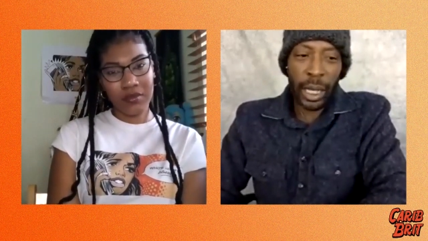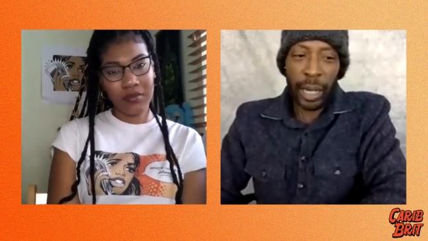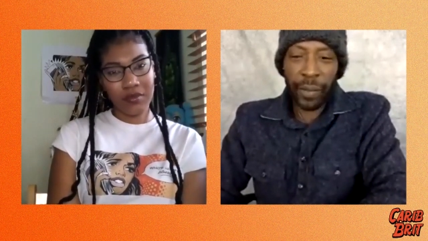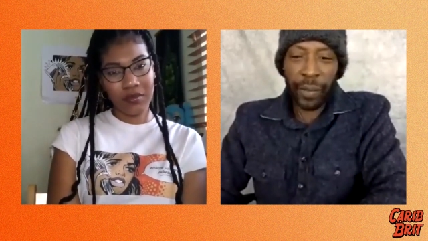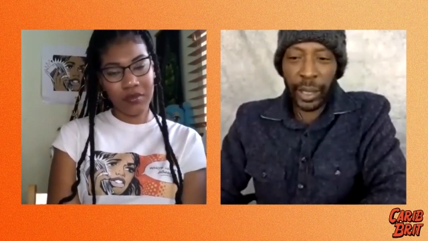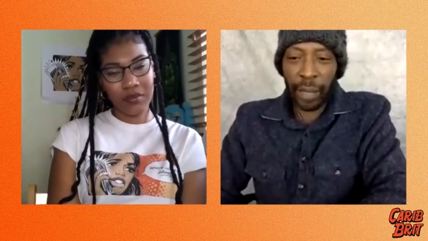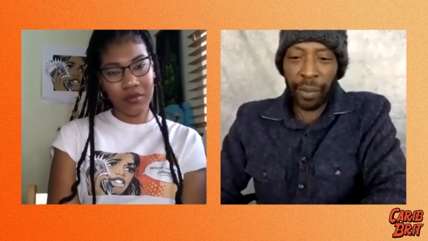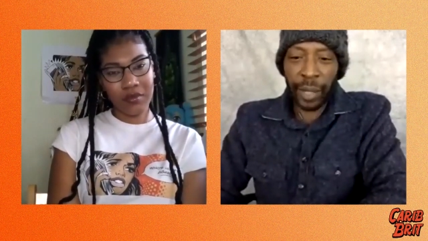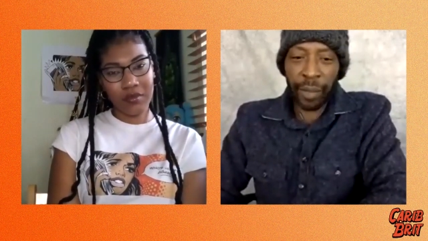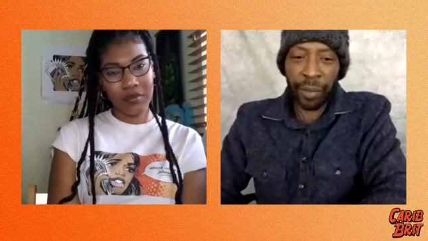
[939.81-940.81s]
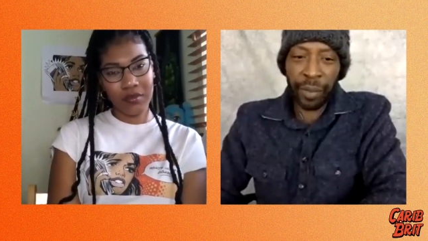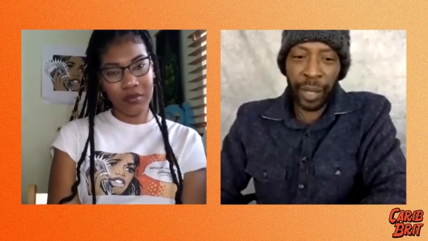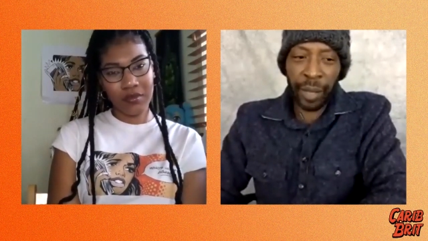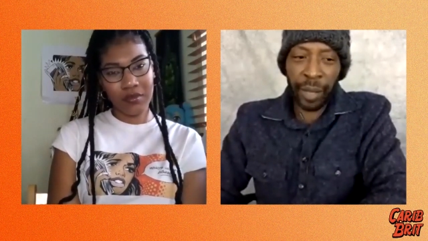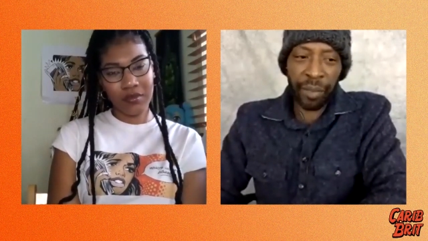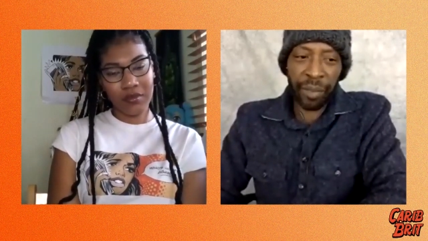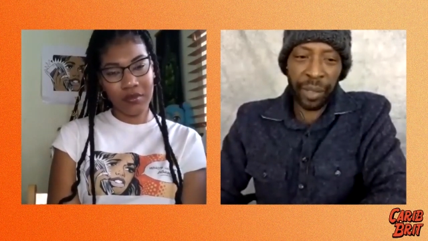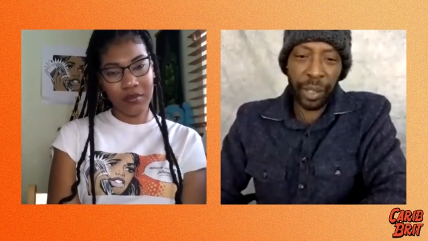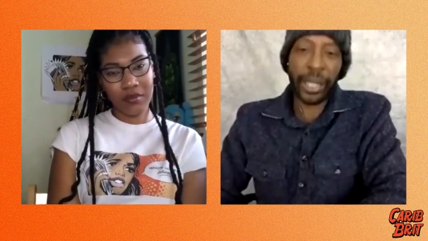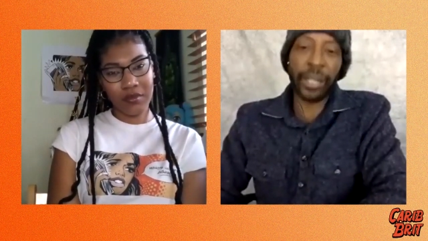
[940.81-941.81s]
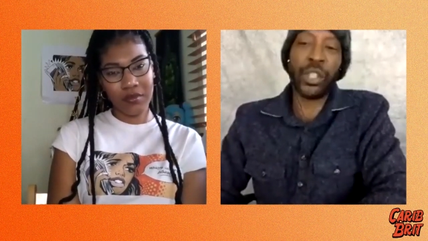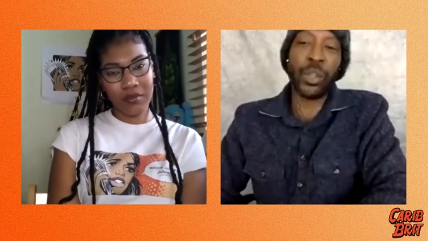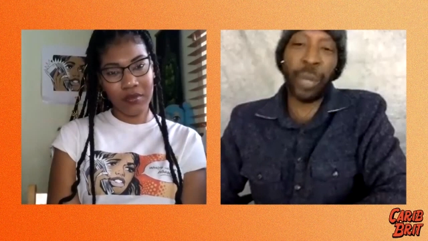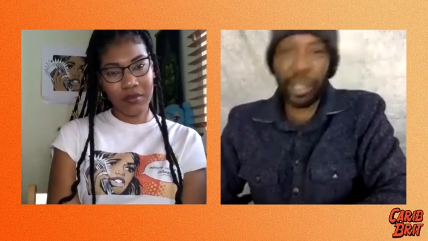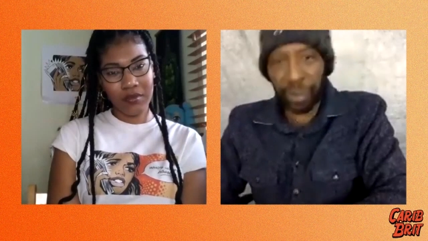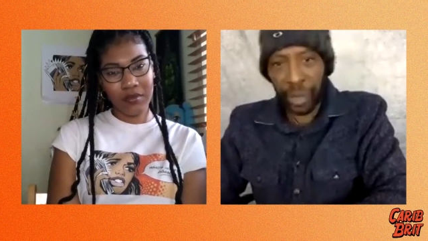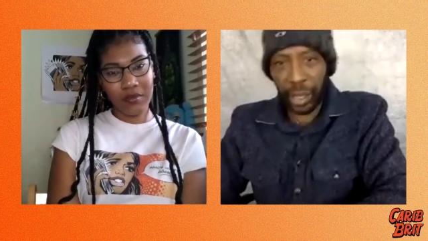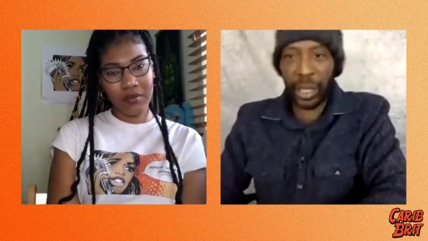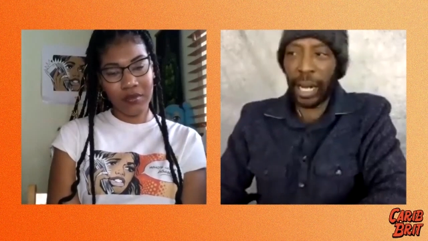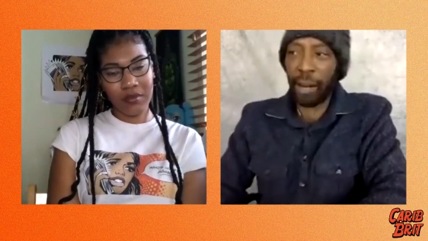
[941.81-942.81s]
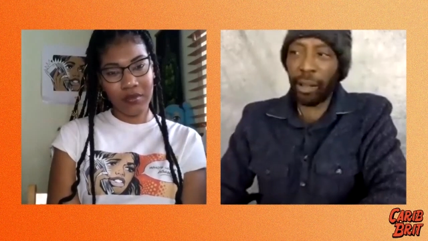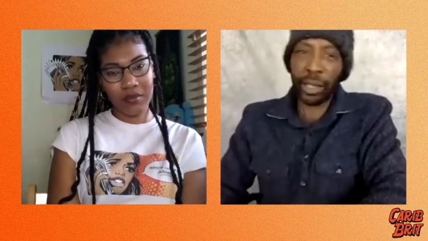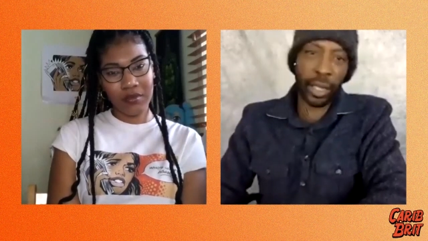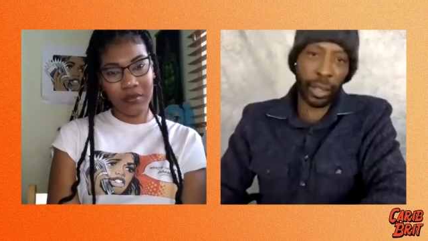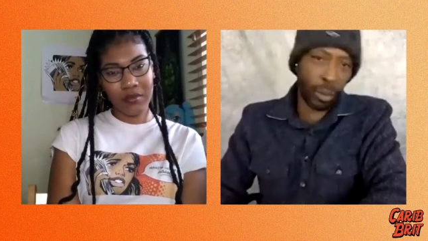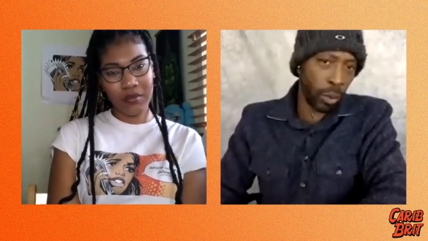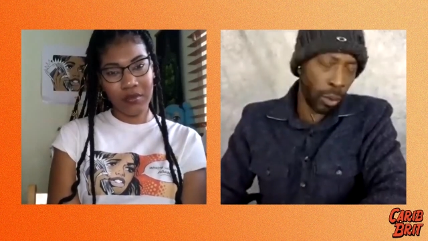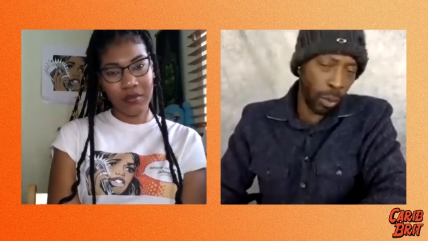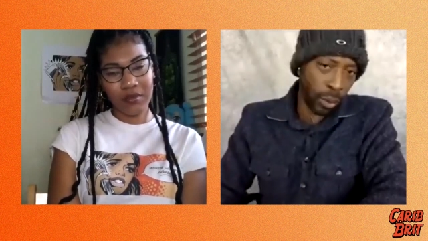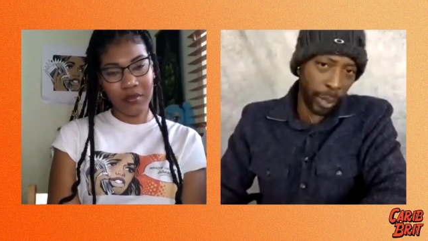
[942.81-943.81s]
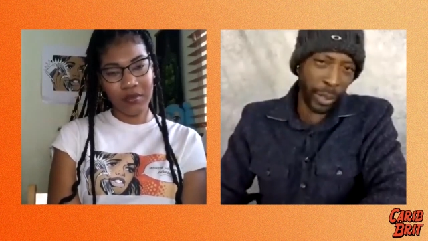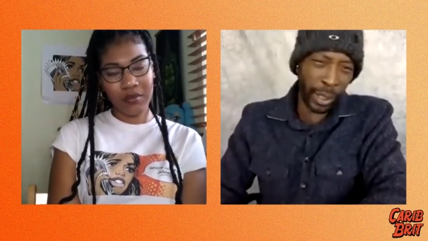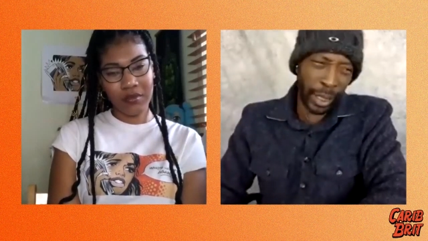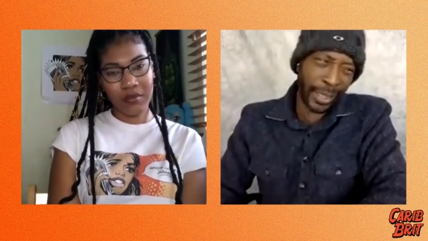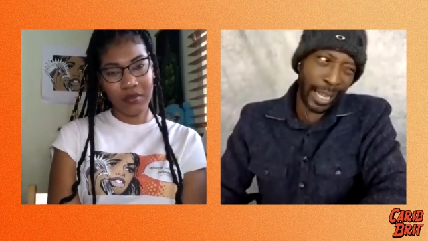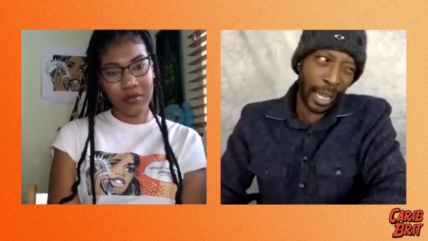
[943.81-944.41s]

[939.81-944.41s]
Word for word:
Speaker 1: If it's if if if I feel I can speak for this character or, or something like that. I